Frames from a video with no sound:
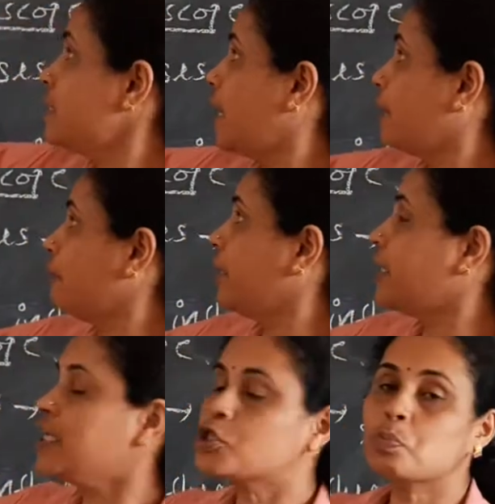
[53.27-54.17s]
they are
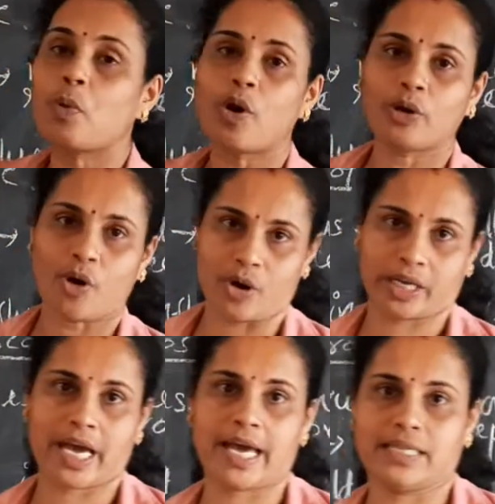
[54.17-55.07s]
very small
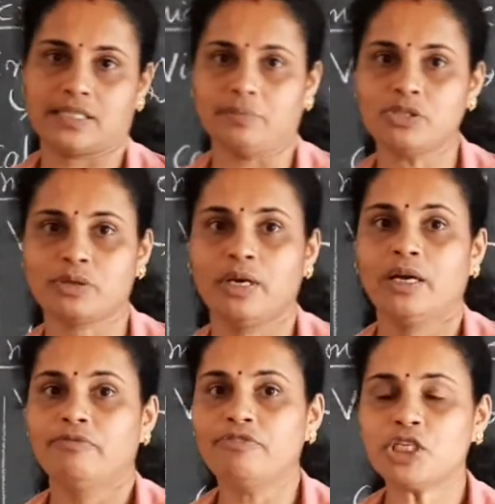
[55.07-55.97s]
organisms
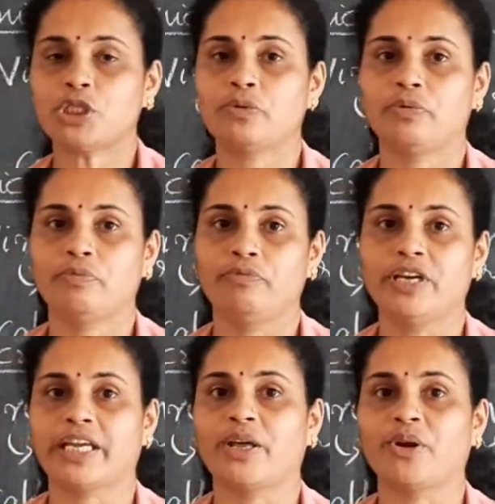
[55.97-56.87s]
which
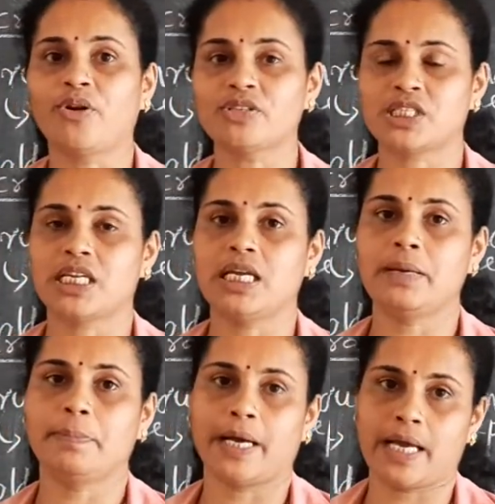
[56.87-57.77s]
we cannot
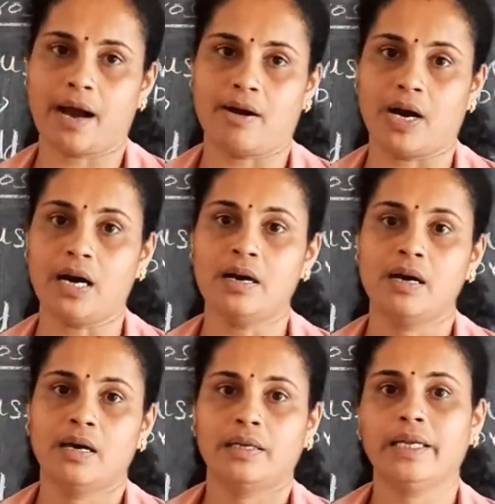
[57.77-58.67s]
see by
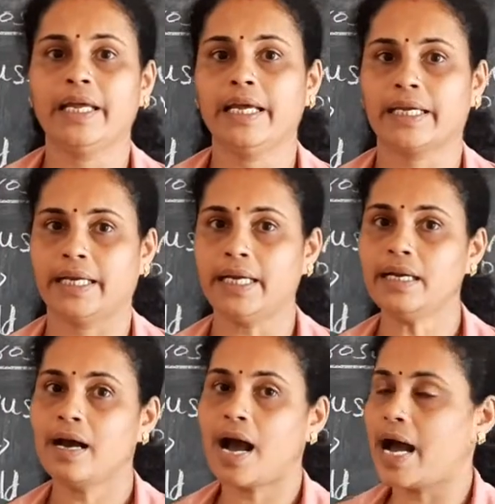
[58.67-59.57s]
our
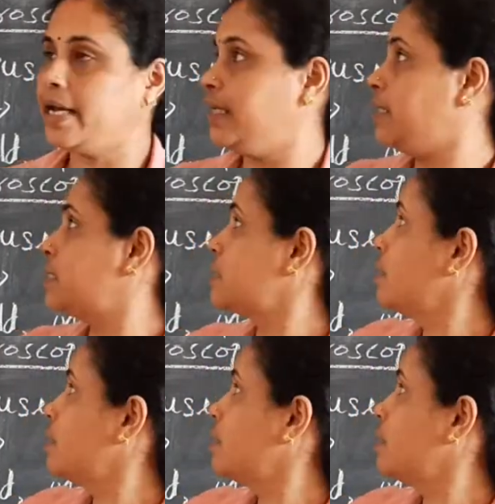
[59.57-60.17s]
naked eyes.